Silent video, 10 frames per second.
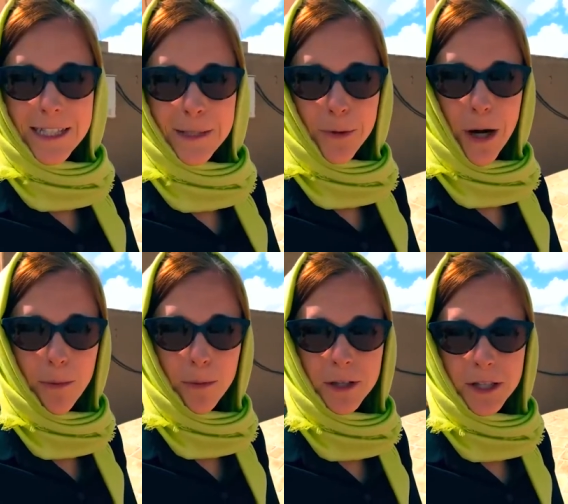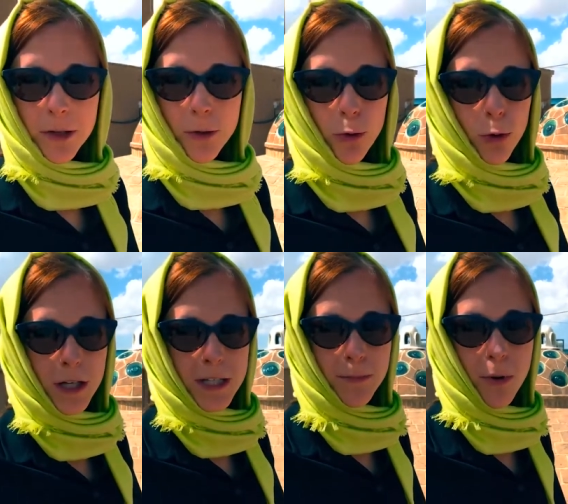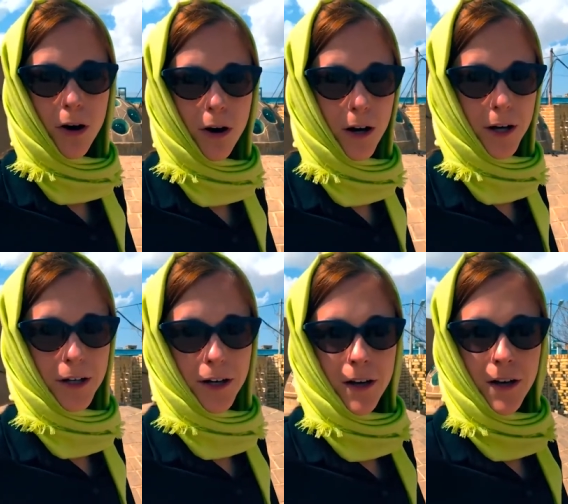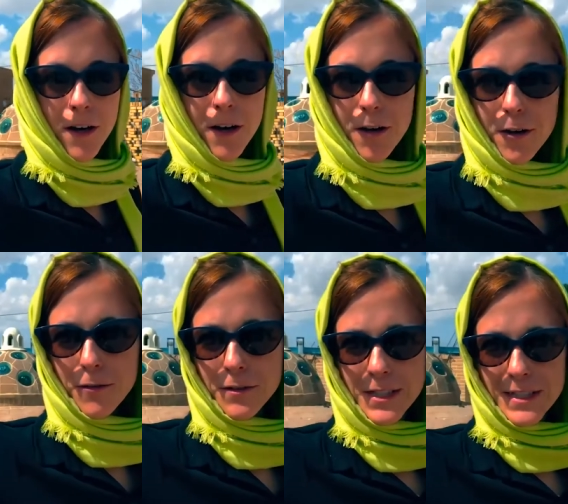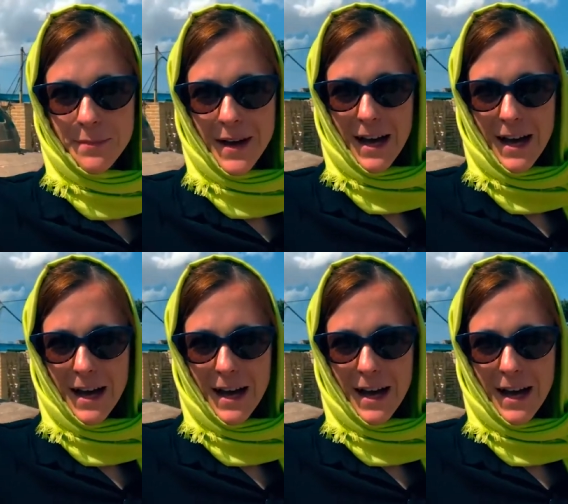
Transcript: This is probably the coolest part of these